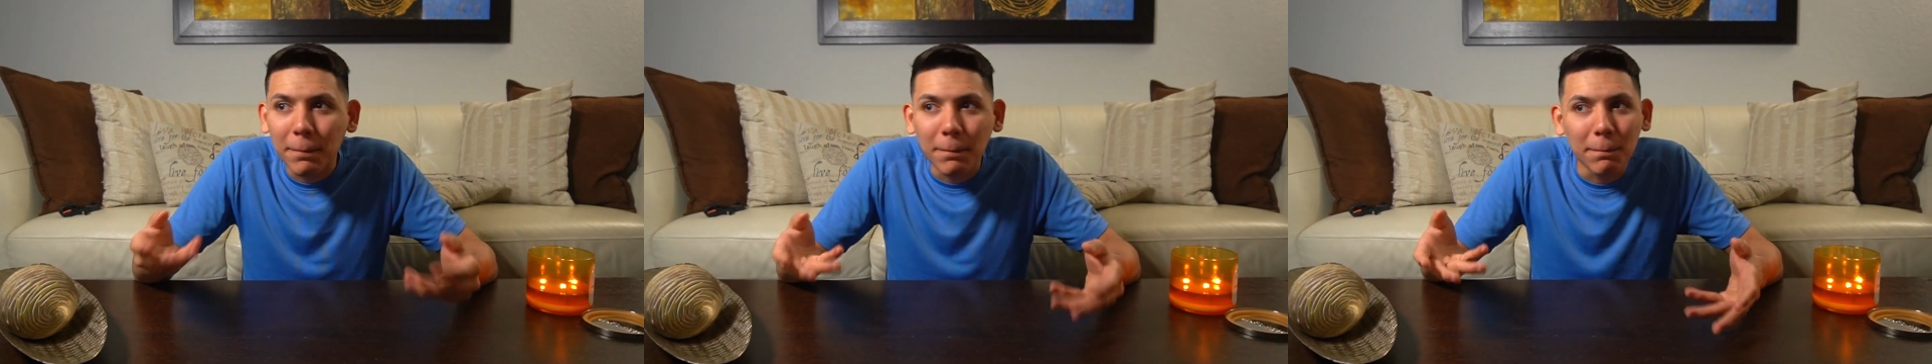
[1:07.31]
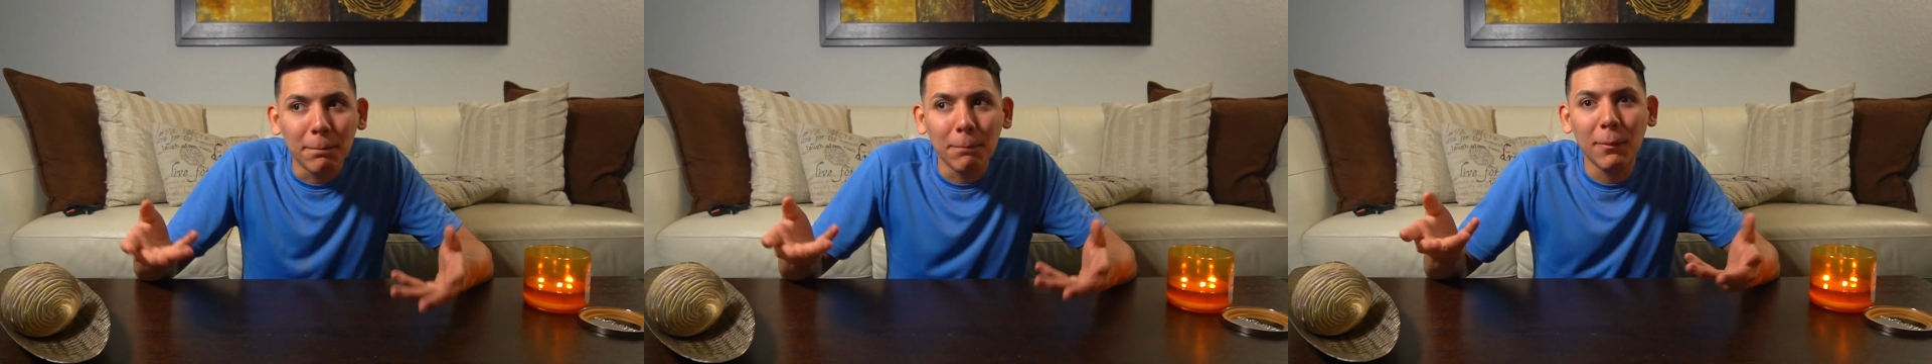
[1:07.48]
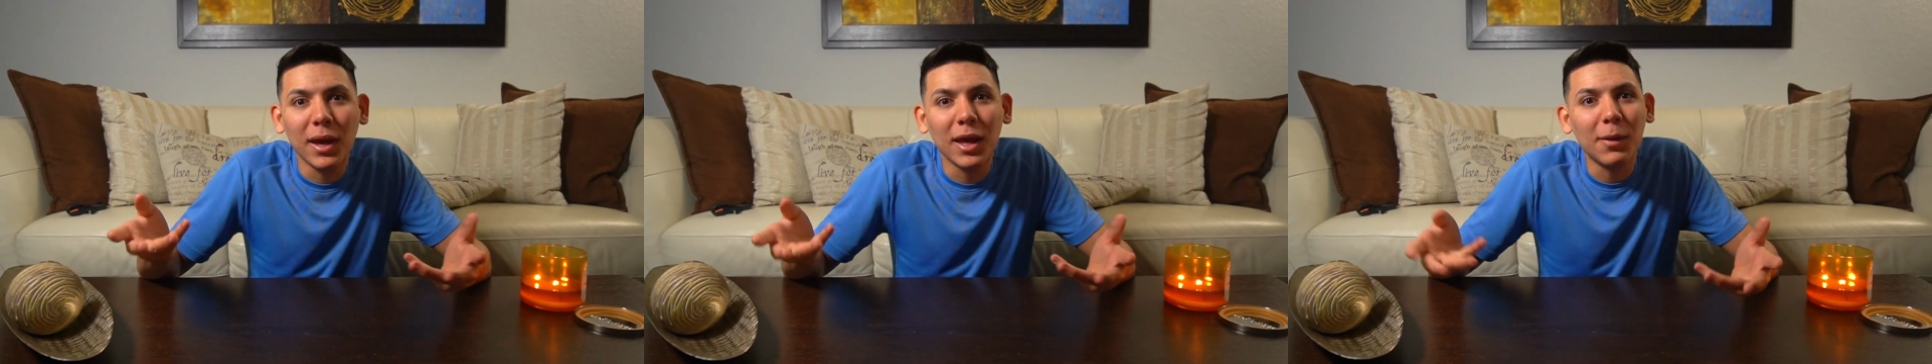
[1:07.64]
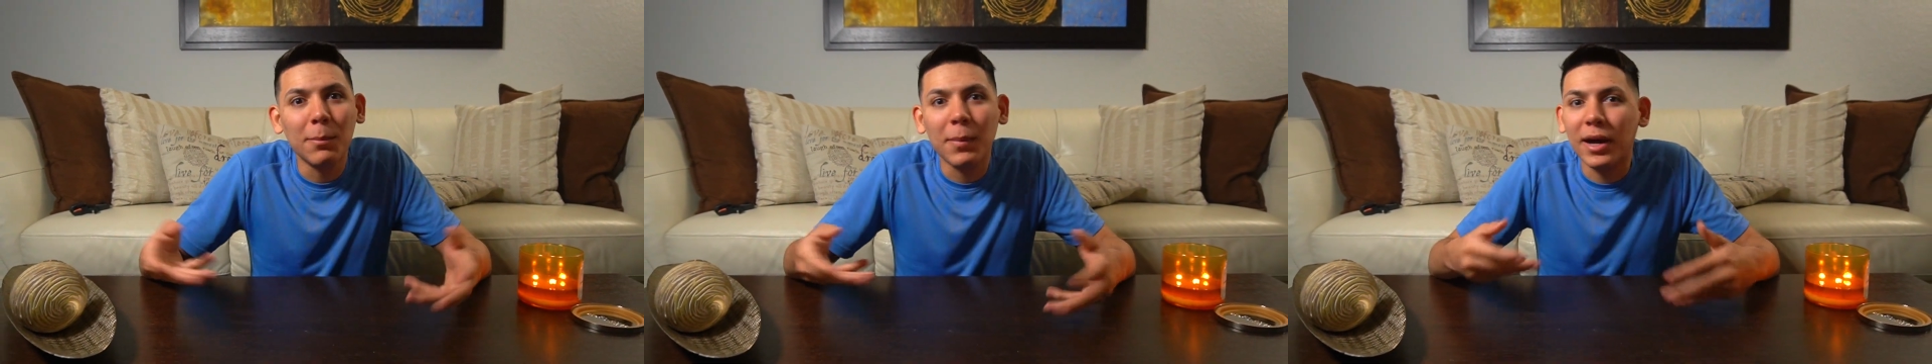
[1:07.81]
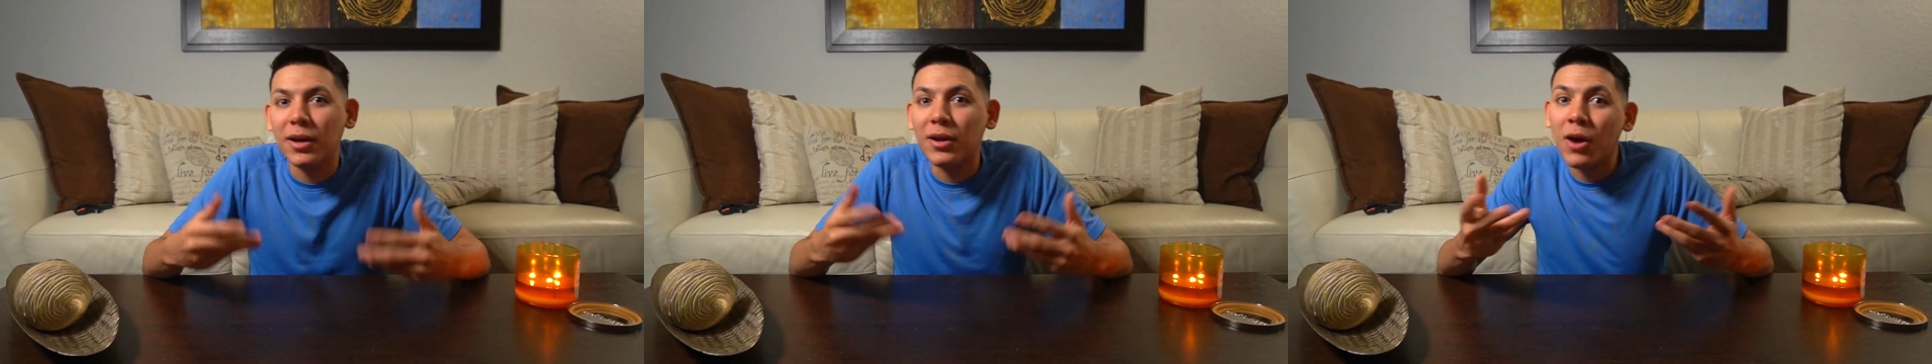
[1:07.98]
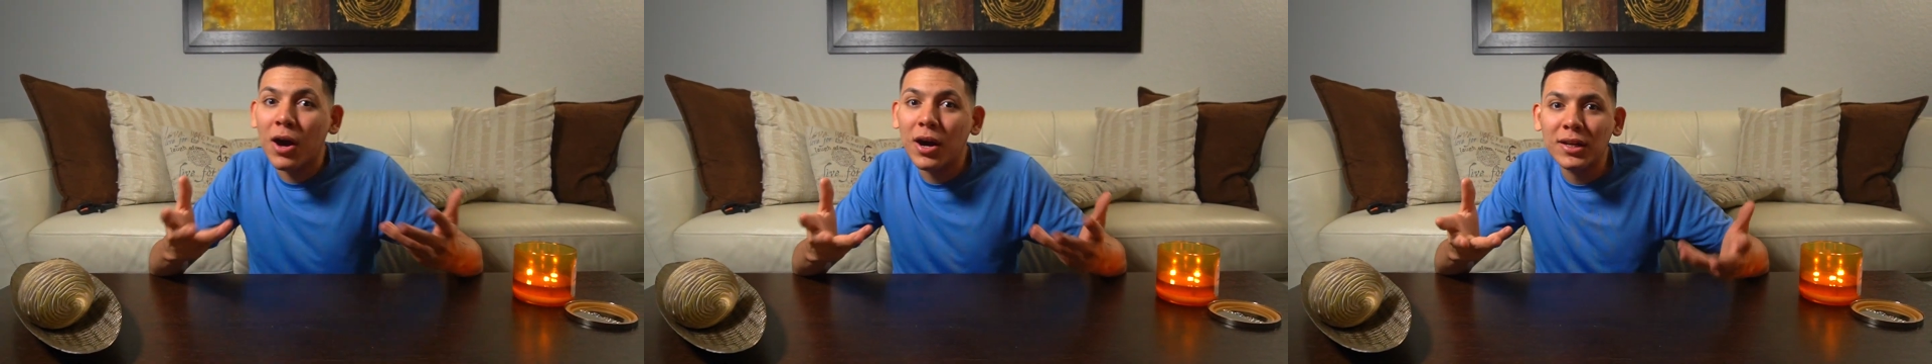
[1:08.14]
make my
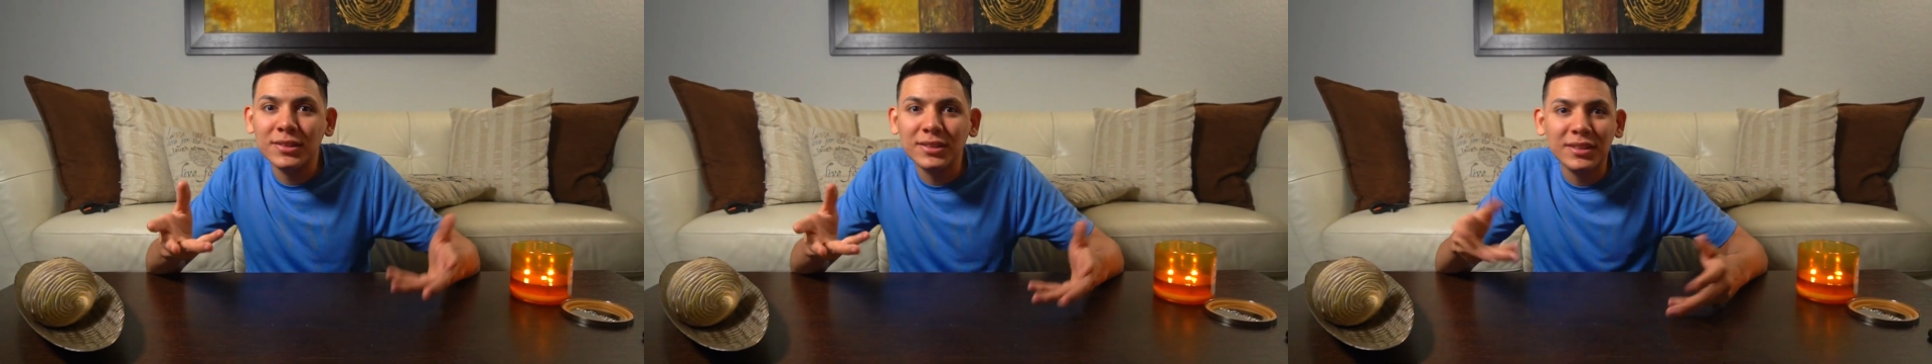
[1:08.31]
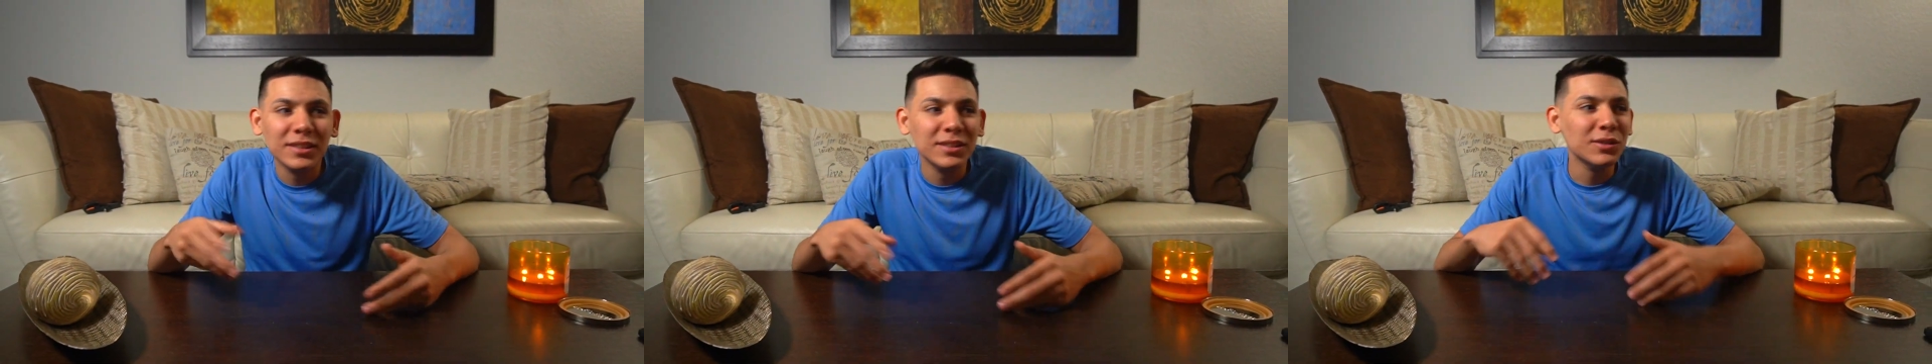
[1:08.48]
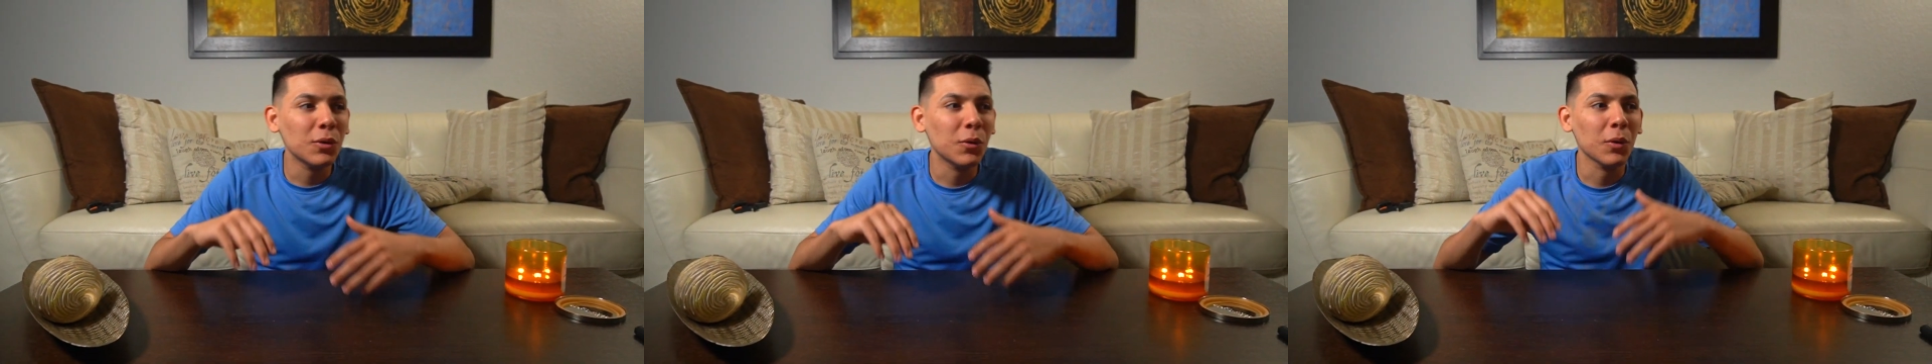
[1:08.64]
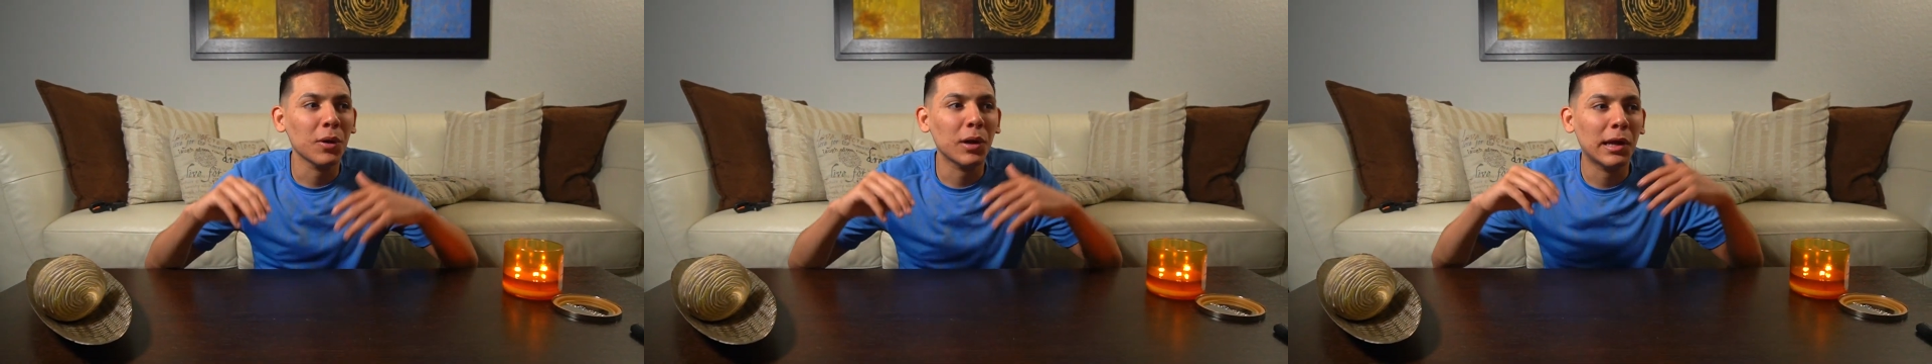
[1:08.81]
content or